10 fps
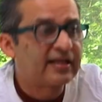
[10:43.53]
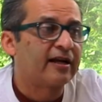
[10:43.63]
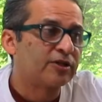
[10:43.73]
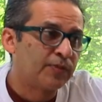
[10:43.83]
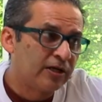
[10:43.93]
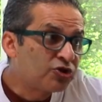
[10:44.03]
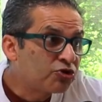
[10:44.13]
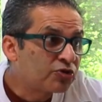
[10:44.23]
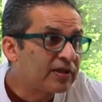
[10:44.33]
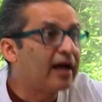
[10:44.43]
There has been
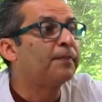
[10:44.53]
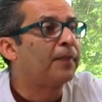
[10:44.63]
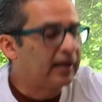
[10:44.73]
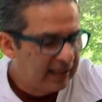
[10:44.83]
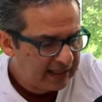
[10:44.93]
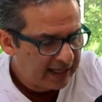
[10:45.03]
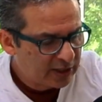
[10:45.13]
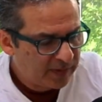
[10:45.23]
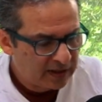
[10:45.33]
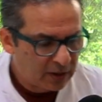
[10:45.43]
issues with that, but it
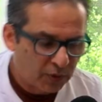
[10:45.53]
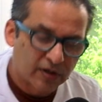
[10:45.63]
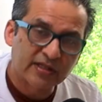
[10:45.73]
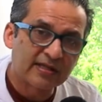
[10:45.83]
has been in the works.